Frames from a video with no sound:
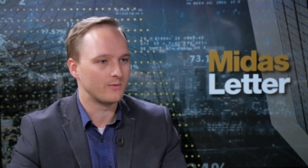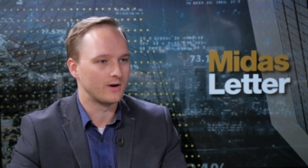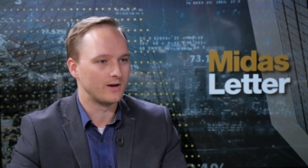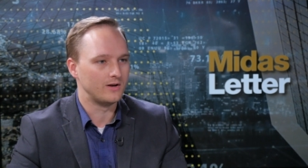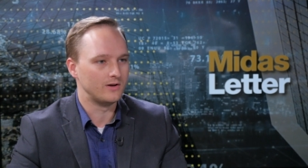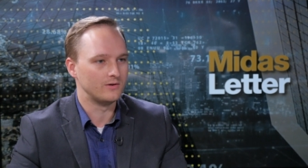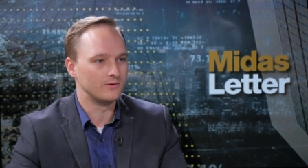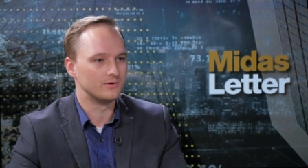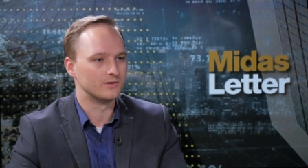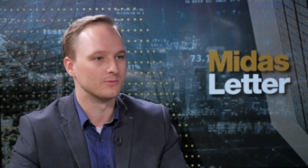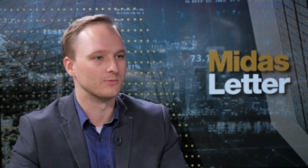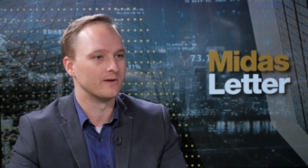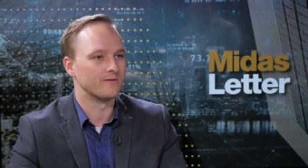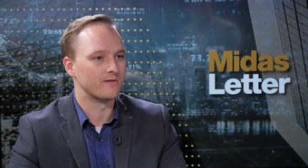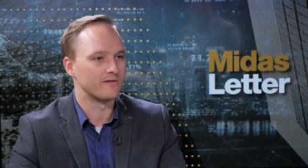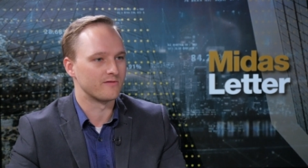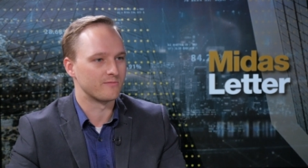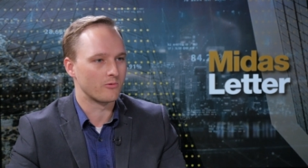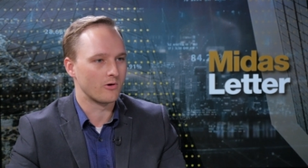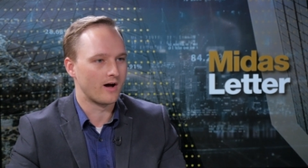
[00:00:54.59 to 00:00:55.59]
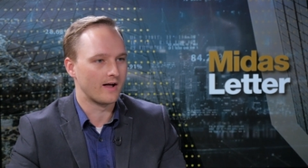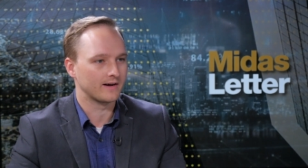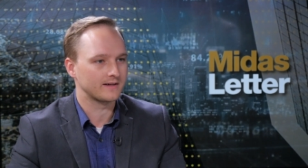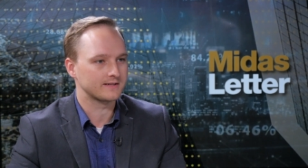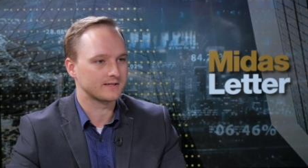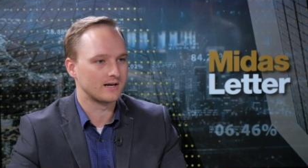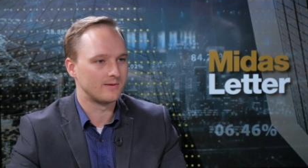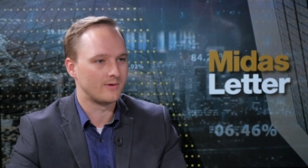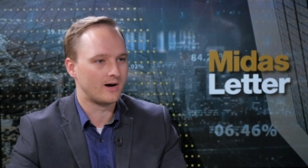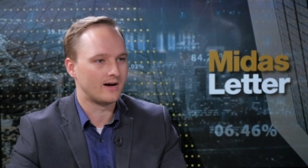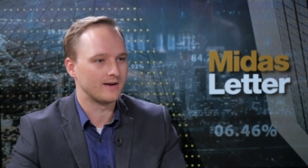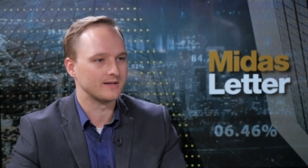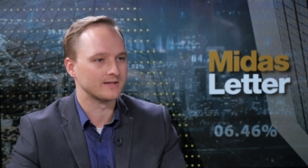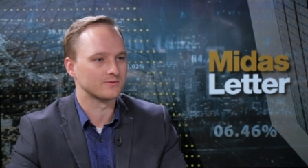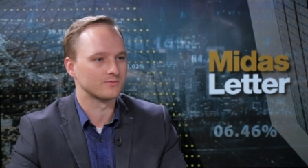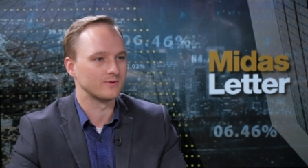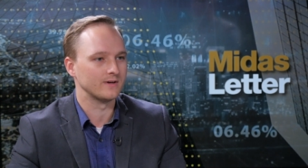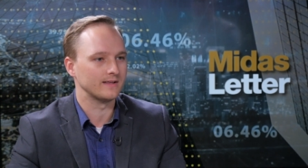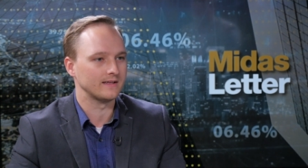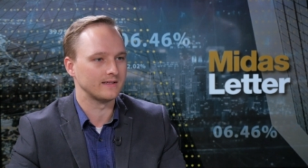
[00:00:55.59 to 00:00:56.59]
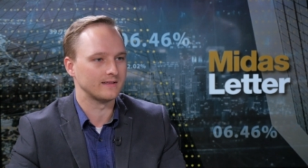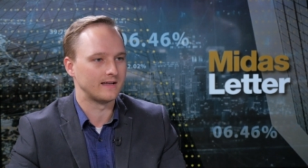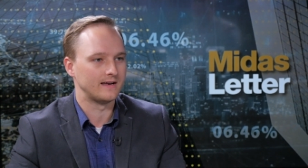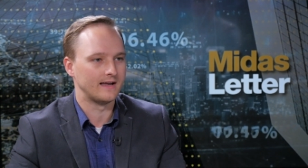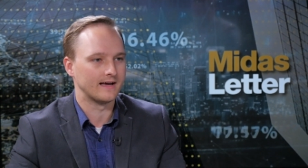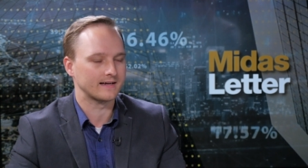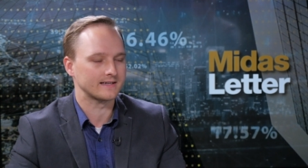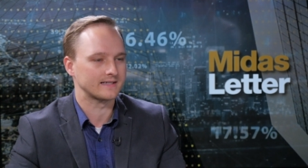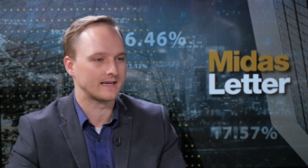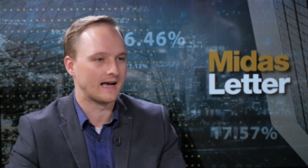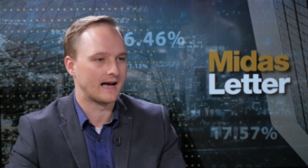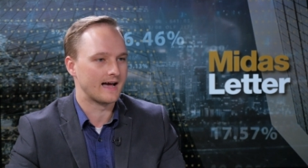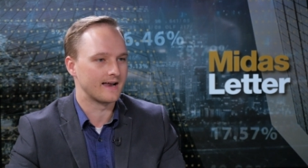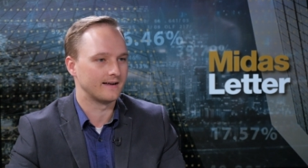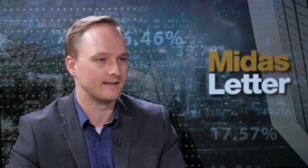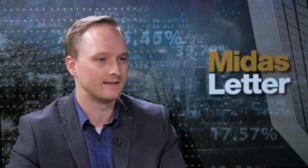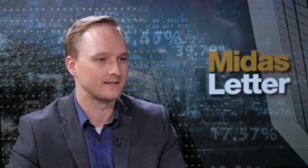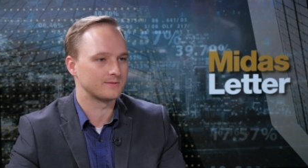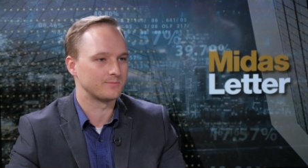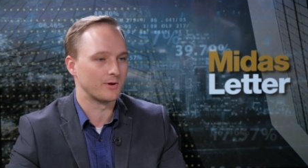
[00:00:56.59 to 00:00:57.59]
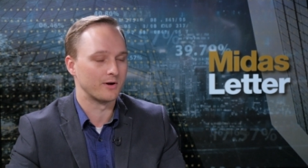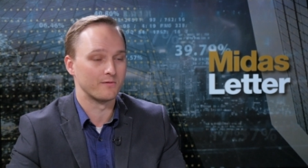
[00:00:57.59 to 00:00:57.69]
when new derivative products come on is really the next catalyst.